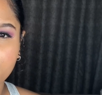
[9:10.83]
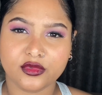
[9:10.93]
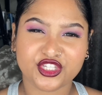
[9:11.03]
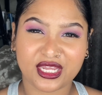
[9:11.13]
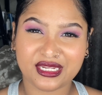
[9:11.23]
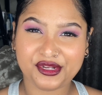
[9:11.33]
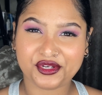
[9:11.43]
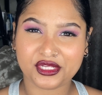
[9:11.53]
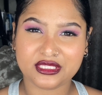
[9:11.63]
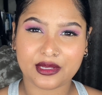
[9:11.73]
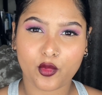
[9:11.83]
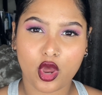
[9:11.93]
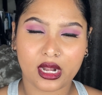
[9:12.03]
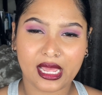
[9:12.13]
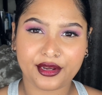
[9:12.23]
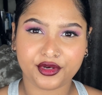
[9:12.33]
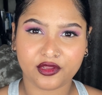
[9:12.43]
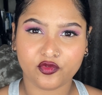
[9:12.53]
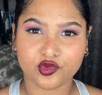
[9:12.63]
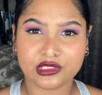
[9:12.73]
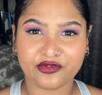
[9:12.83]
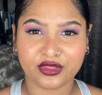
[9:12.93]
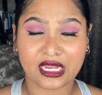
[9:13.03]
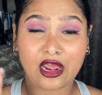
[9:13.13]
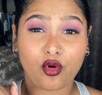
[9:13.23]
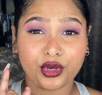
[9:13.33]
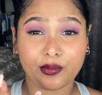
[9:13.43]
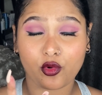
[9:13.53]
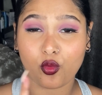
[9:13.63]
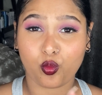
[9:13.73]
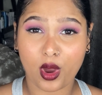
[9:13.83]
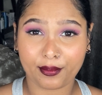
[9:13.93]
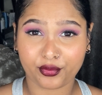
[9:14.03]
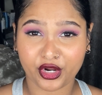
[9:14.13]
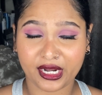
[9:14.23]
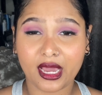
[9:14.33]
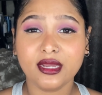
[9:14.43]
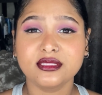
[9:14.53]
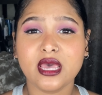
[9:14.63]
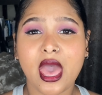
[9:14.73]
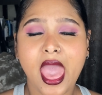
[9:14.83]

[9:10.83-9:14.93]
So I did read some online reviews, given that I only bought one product,